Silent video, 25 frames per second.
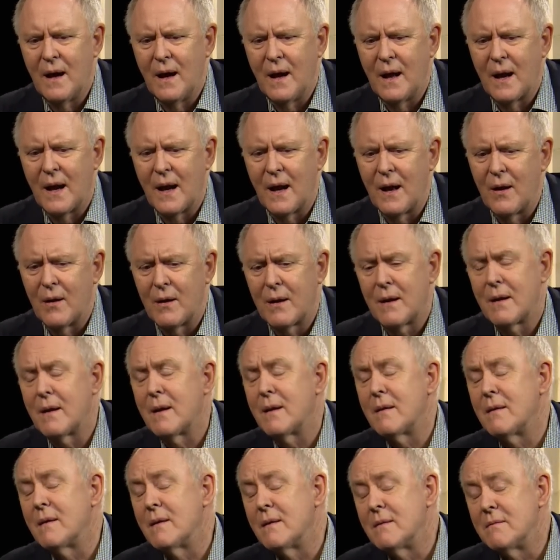And
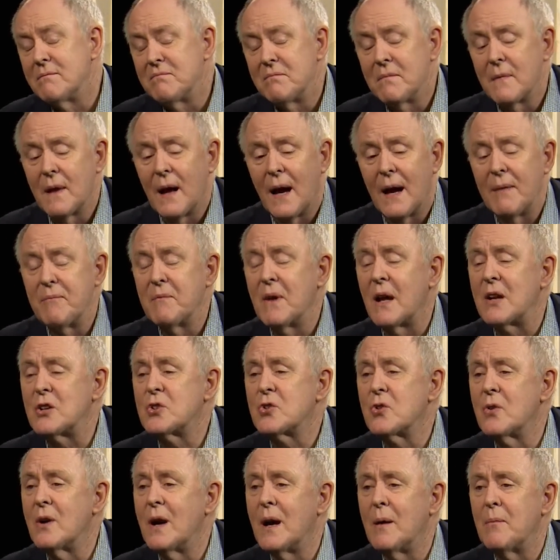I'm not
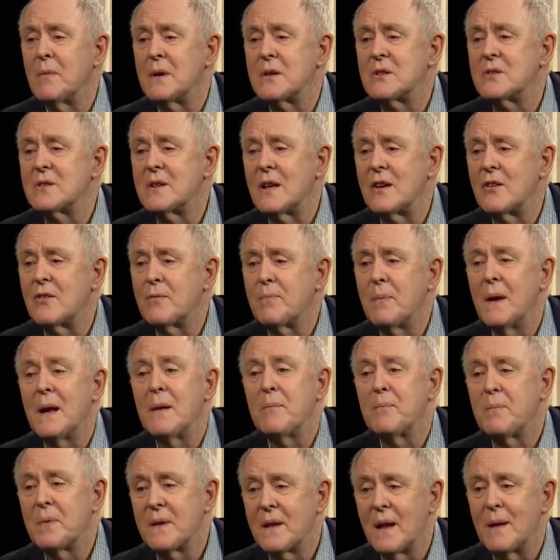sure how much they
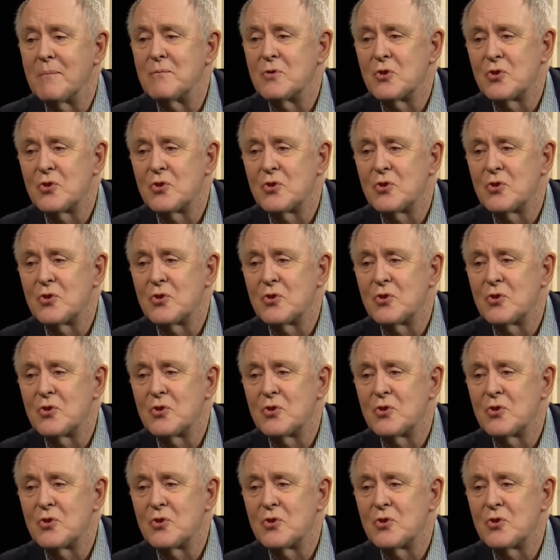spent, but I'm